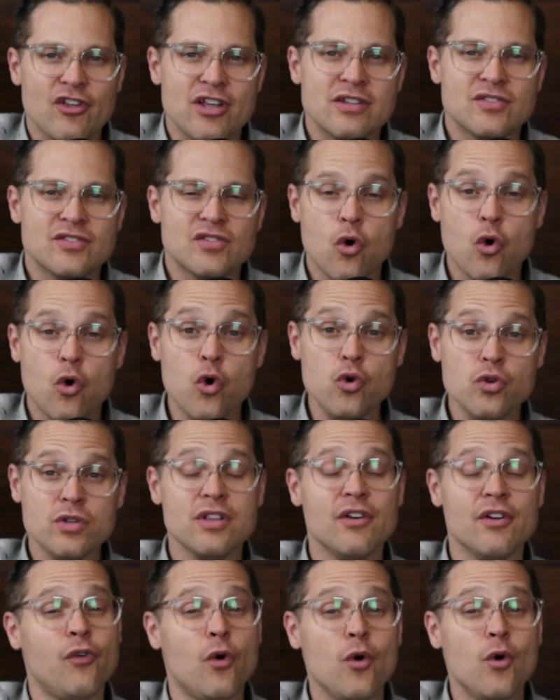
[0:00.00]
And so who's
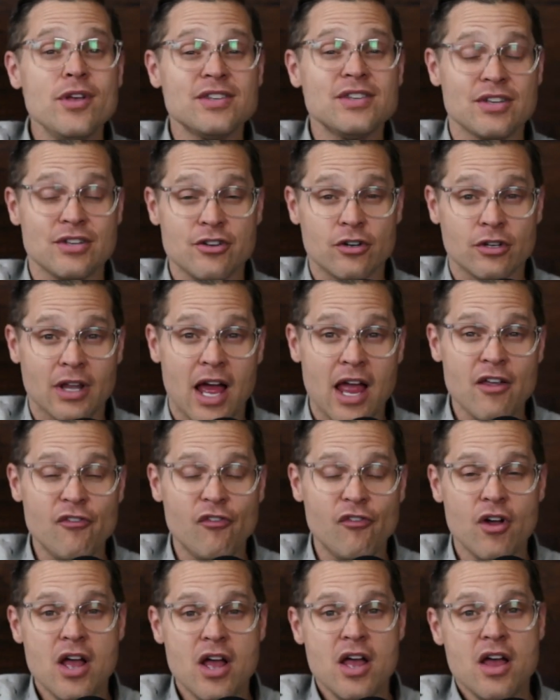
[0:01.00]
the voice in your
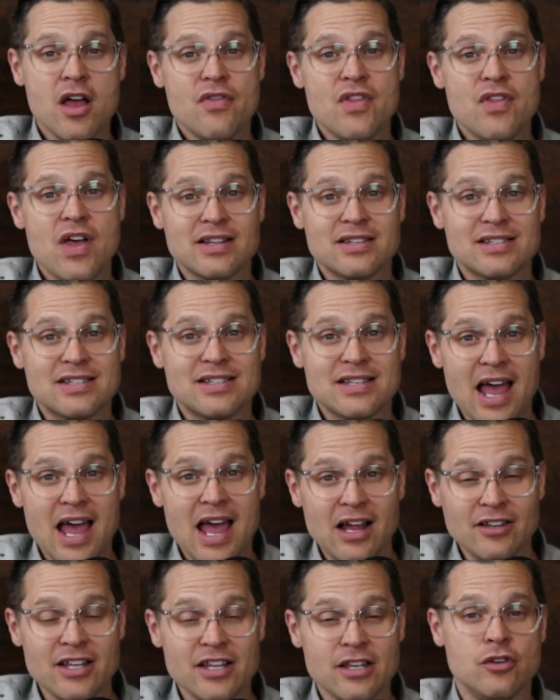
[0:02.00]
life that's
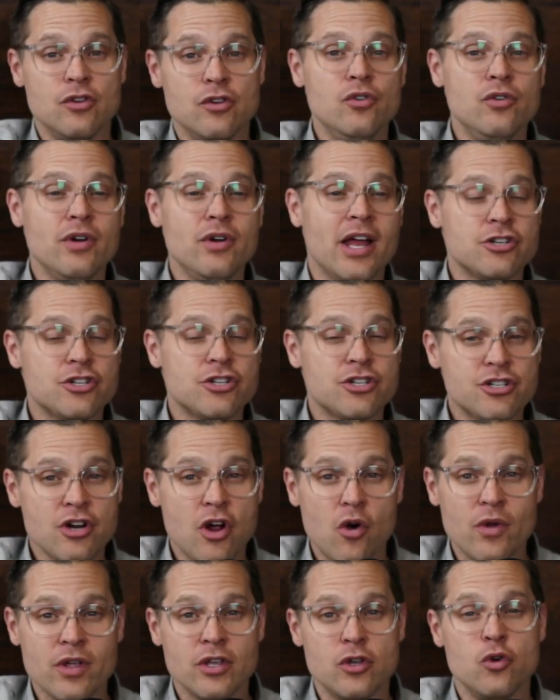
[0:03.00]
telling you and
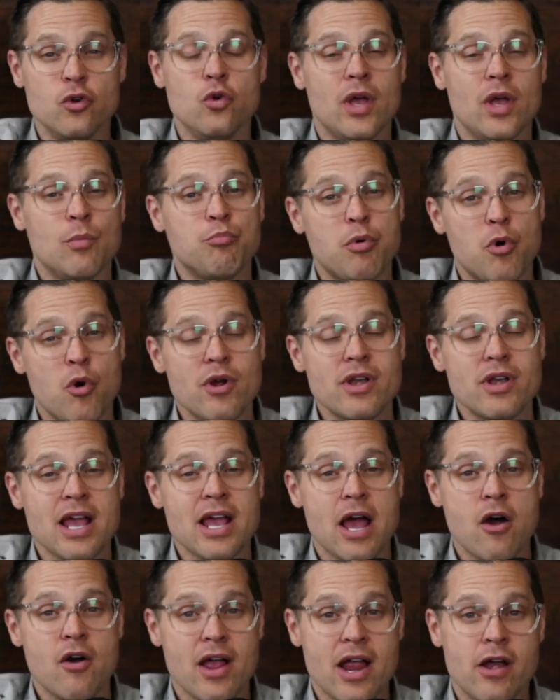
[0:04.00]
showing you and pointing
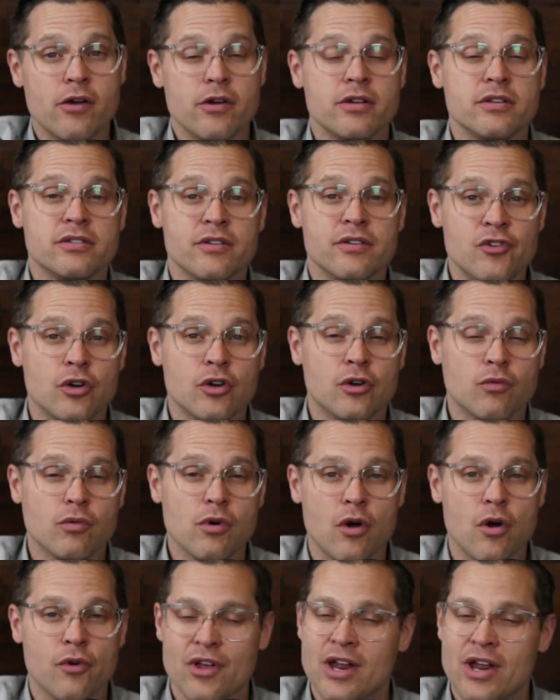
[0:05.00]
out areas of your
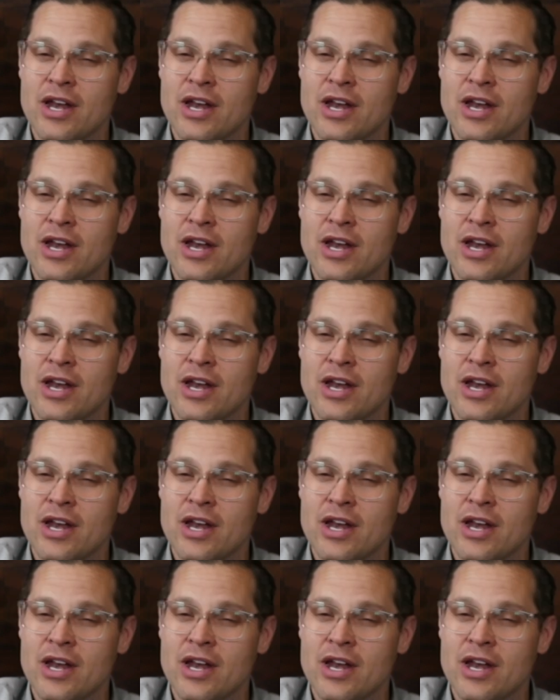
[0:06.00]
growth?